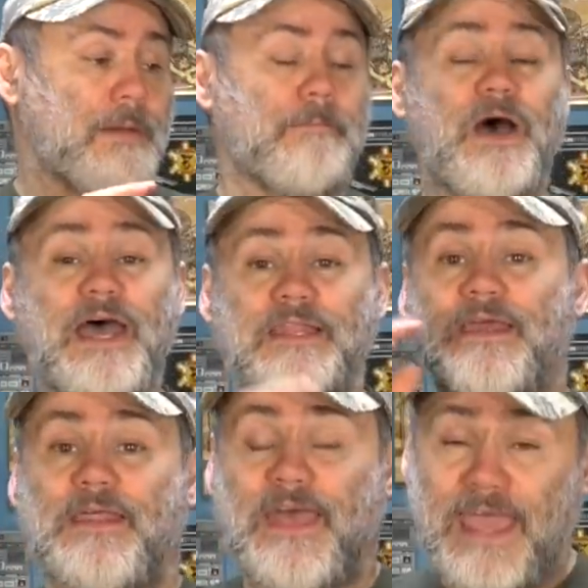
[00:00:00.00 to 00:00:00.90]
But
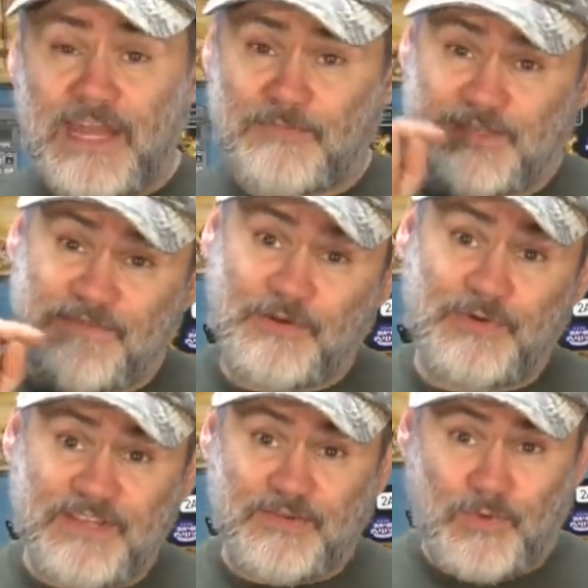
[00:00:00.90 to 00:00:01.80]
they had a specific
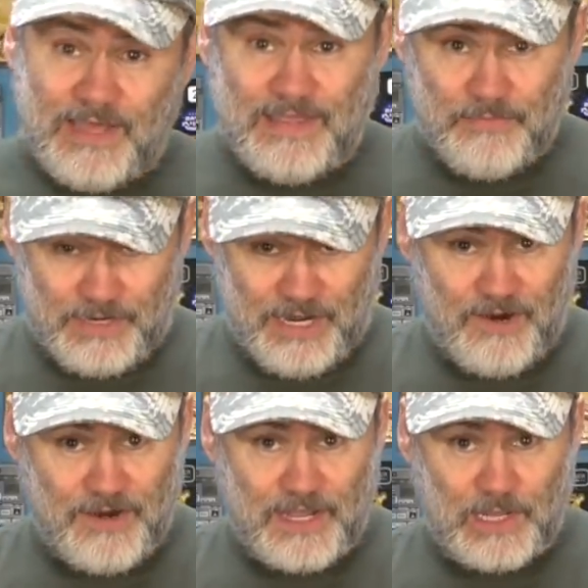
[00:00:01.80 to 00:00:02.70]
reason why they were
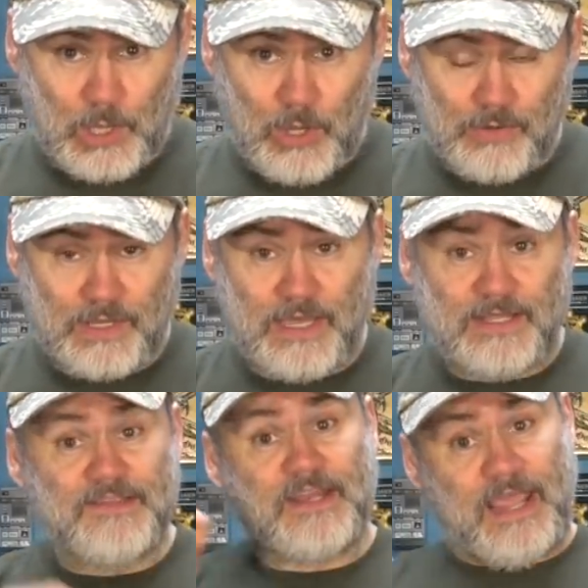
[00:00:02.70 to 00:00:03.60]
carrying long
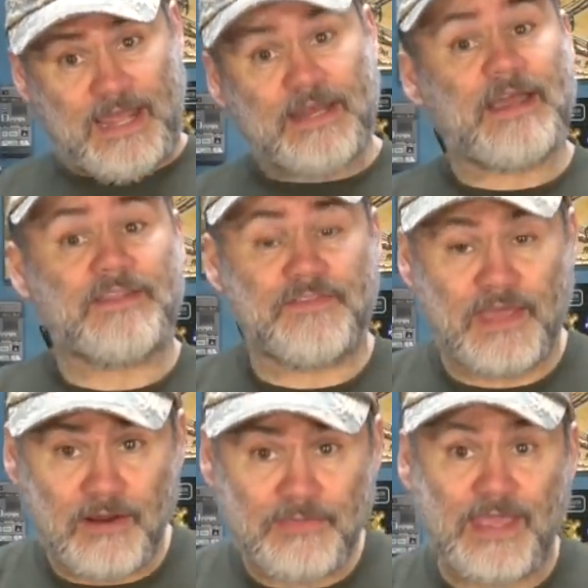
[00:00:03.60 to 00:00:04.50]
guns and handguns
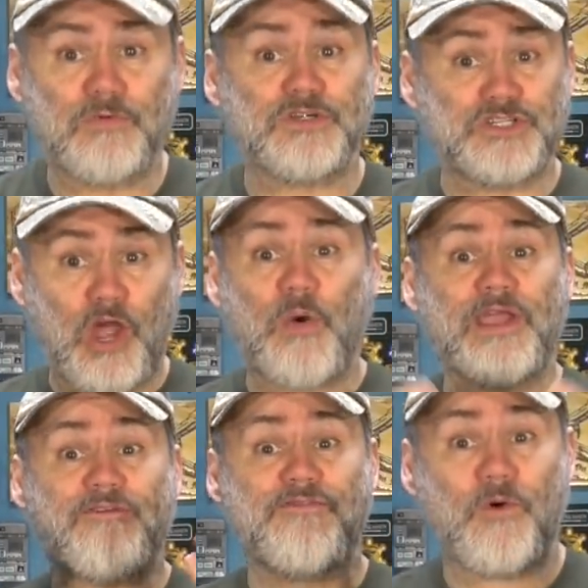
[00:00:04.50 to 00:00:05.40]
there. They were
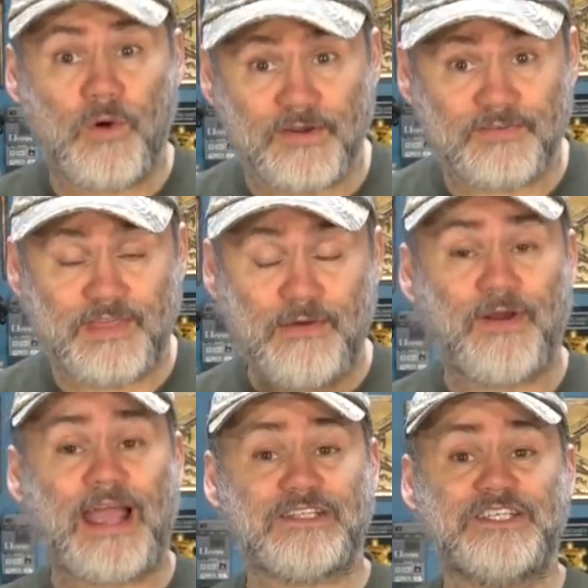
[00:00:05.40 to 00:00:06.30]
showing force. They
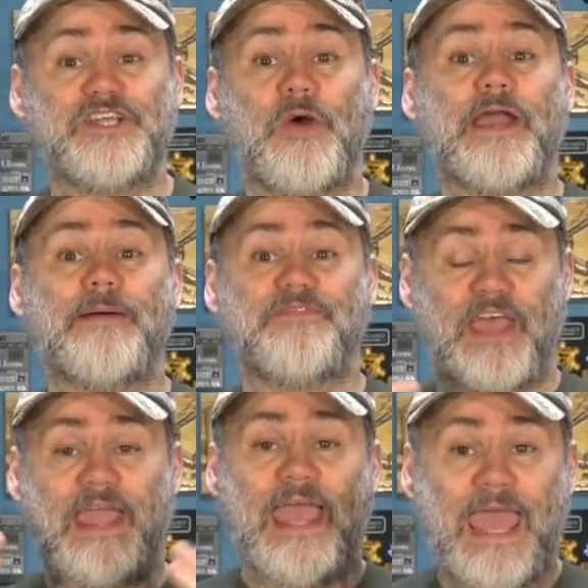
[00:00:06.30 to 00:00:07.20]
were actually showing up
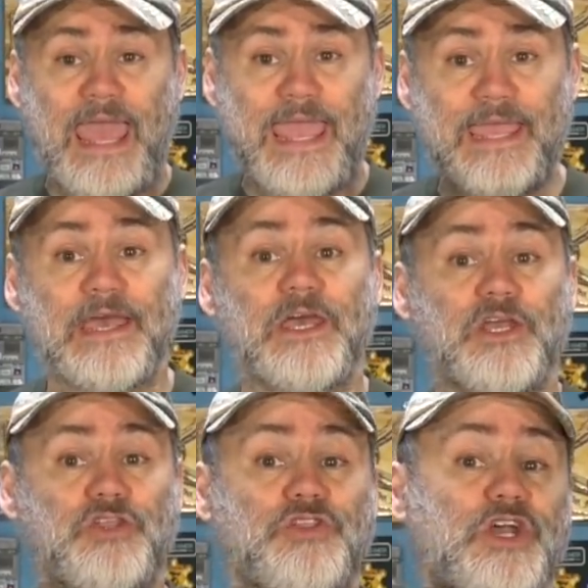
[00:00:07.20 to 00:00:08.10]
saying, hey,
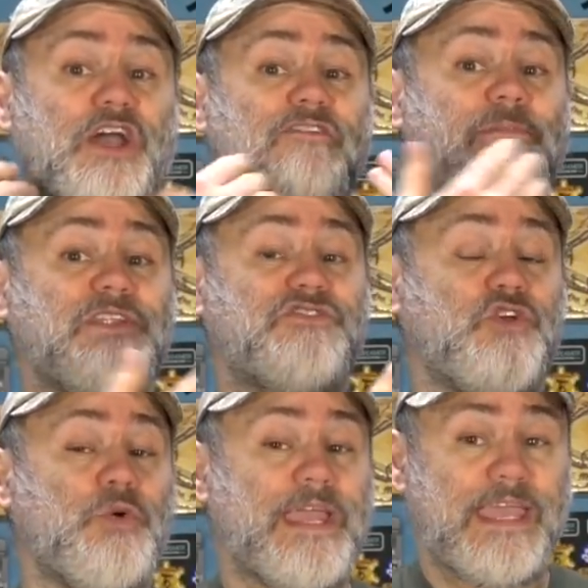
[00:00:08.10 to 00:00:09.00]
the government is
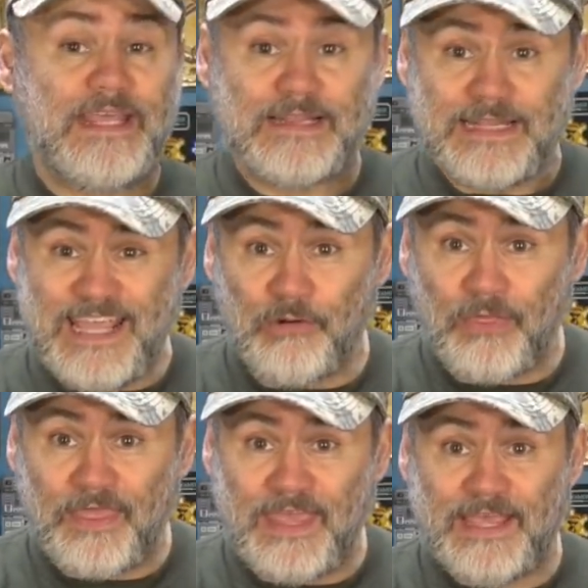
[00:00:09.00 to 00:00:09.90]
doing illegal
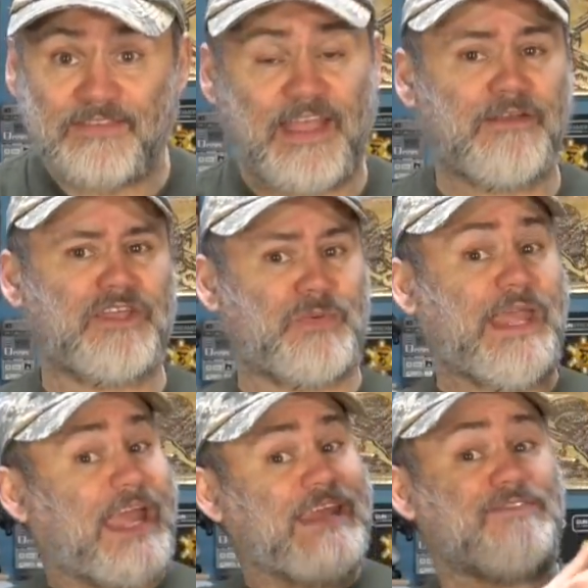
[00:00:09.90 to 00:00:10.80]
things, telling us we
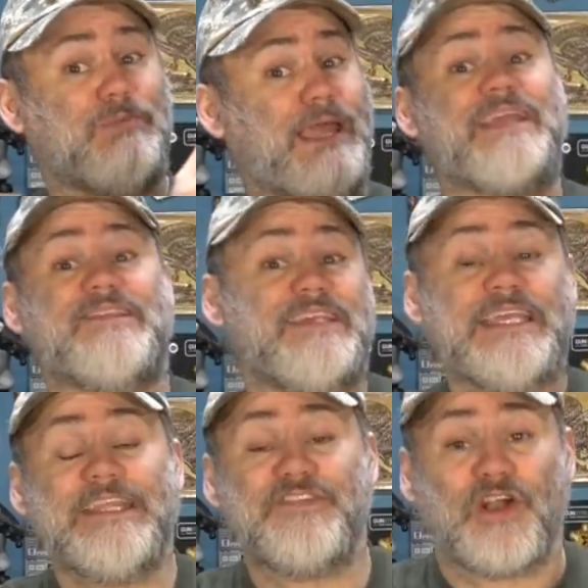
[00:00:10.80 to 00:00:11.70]
can't even plant
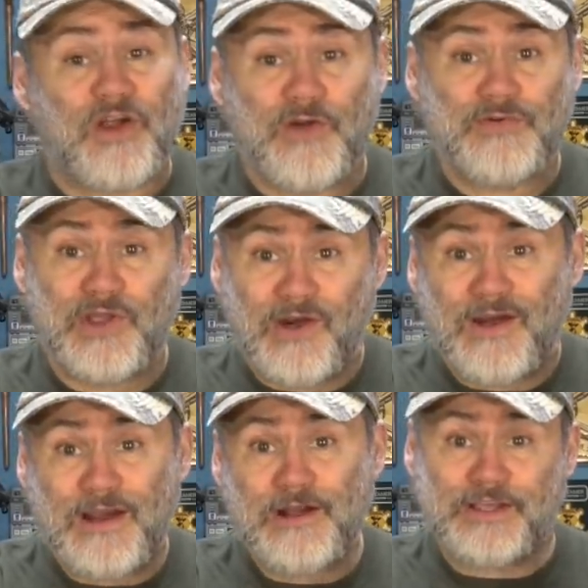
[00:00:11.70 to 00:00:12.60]
seeds in our own
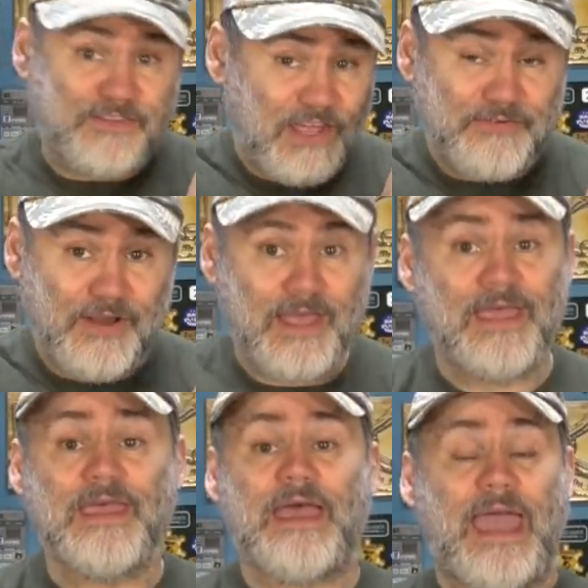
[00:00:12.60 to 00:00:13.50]
yard, etc.,
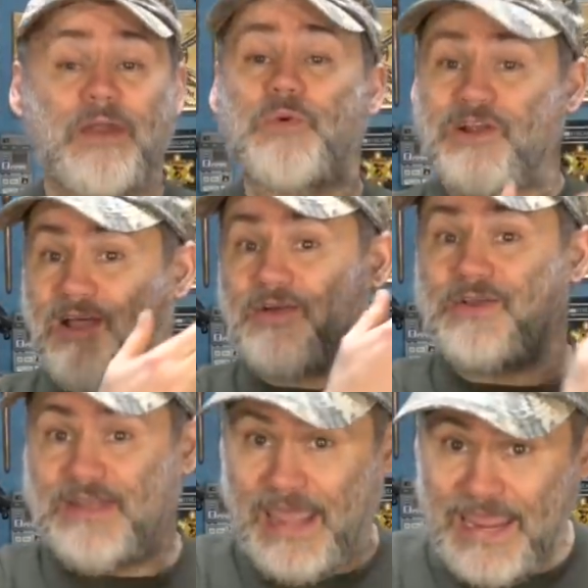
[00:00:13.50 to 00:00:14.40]
and we're not
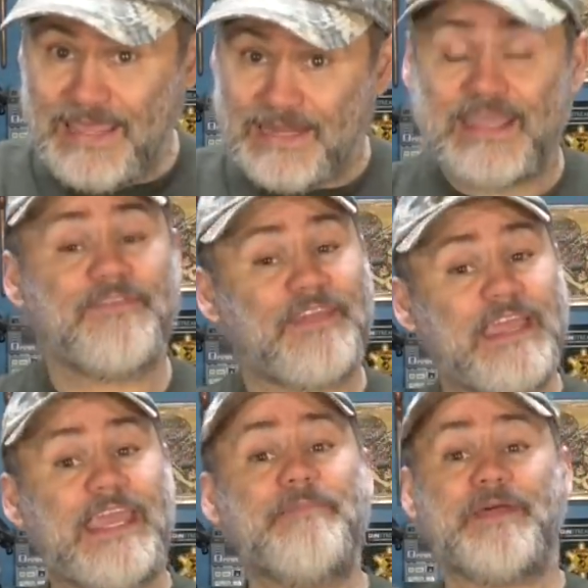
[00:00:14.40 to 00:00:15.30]
going to take it. If
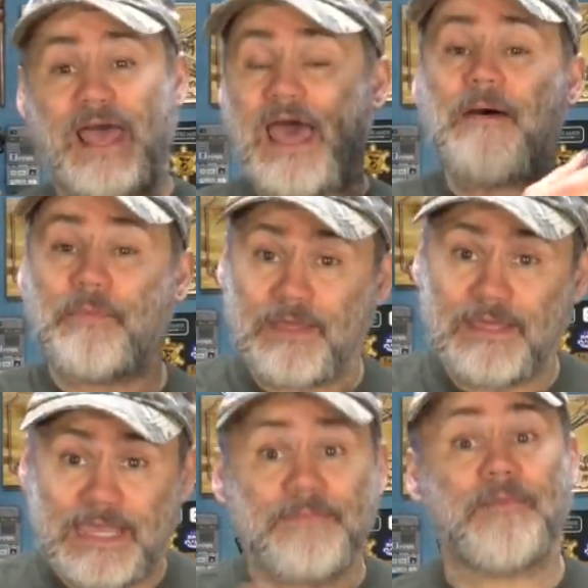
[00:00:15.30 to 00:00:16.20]
they keep it up,
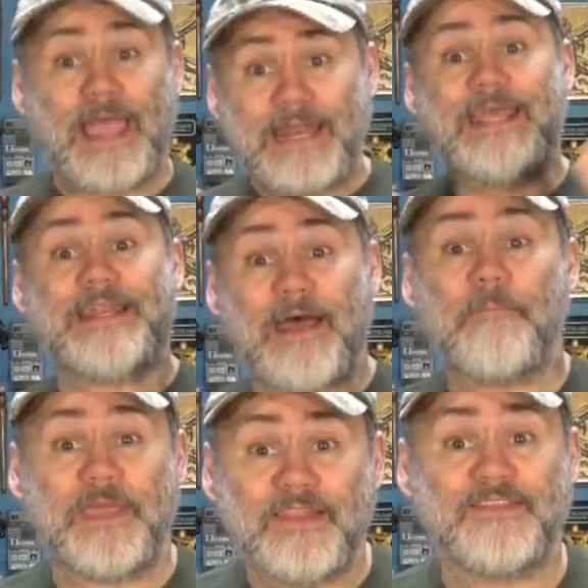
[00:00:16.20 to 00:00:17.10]
it might end
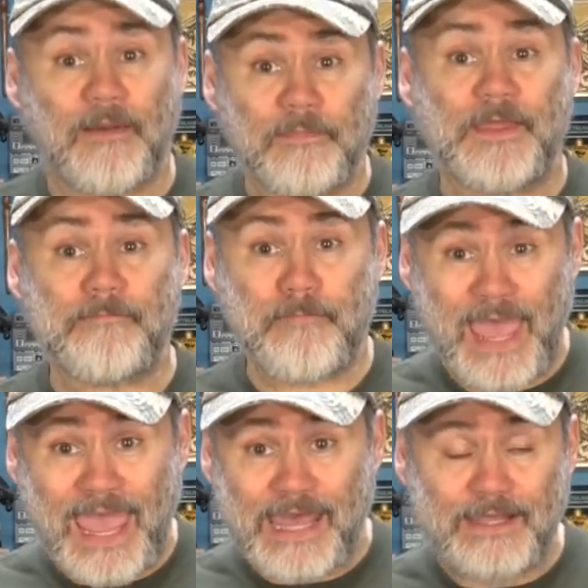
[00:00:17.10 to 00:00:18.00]
up in something
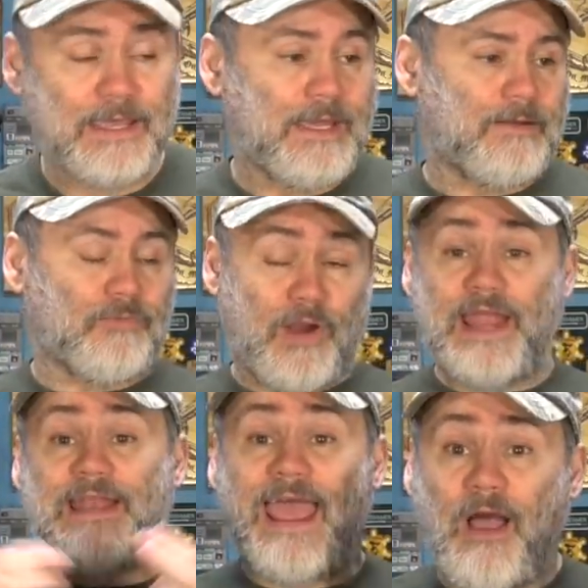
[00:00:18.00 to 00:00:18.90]
bad.
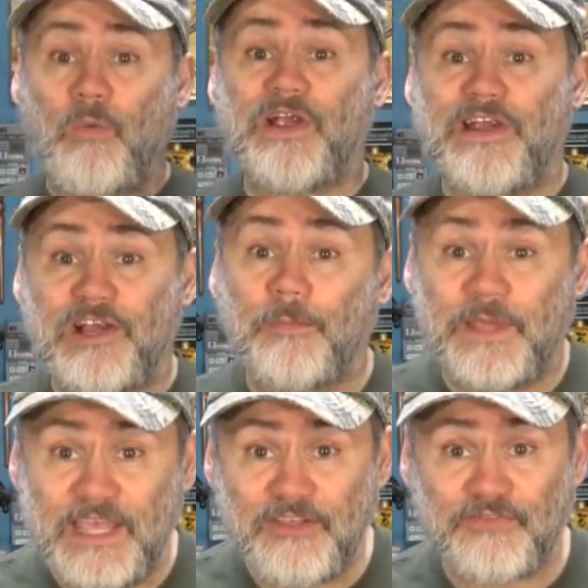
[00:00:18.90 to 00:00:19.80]
Right now, we're here
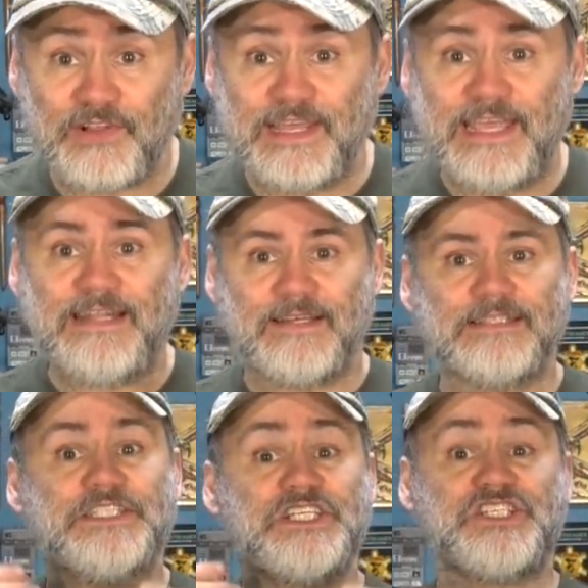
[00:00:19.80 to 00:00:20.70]
peacefully to
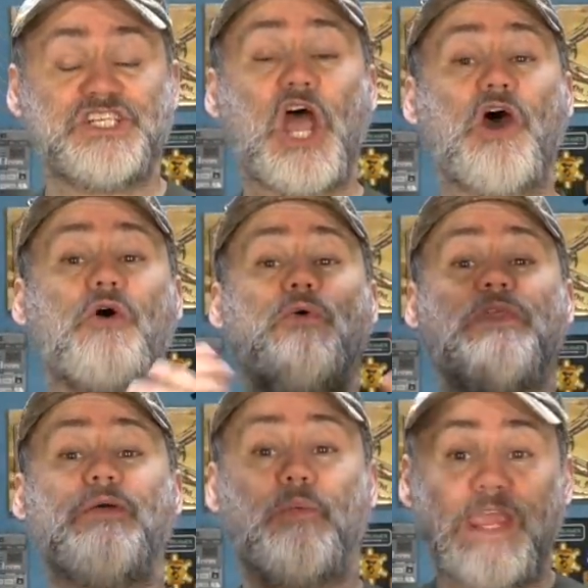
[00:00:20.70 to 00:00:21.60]
just show
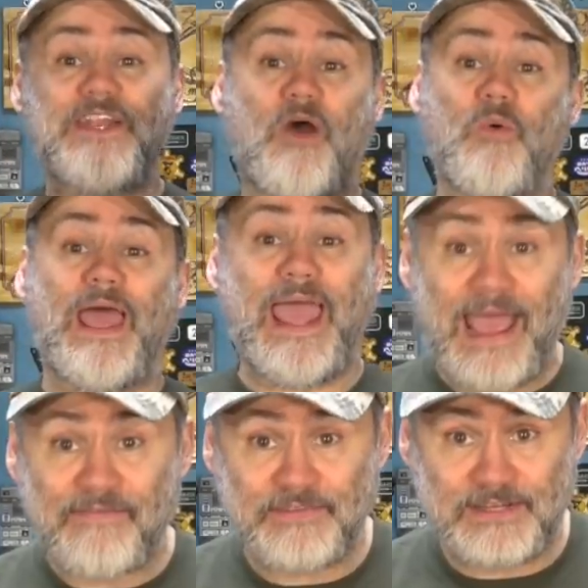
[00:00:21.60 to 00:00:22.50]
that we don't
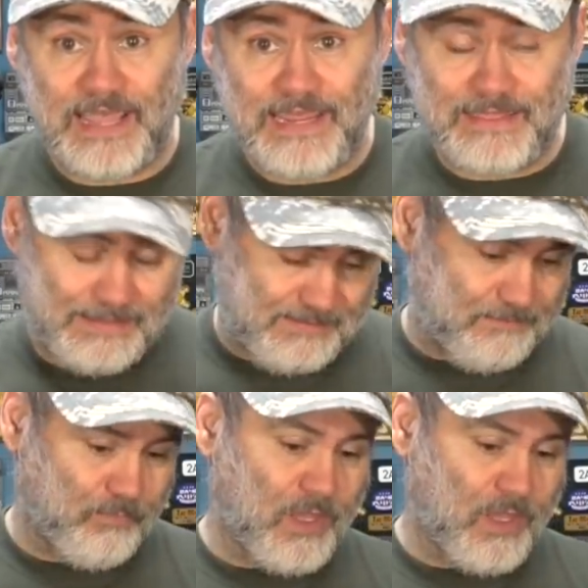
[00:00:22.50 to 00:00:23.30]
have to take this.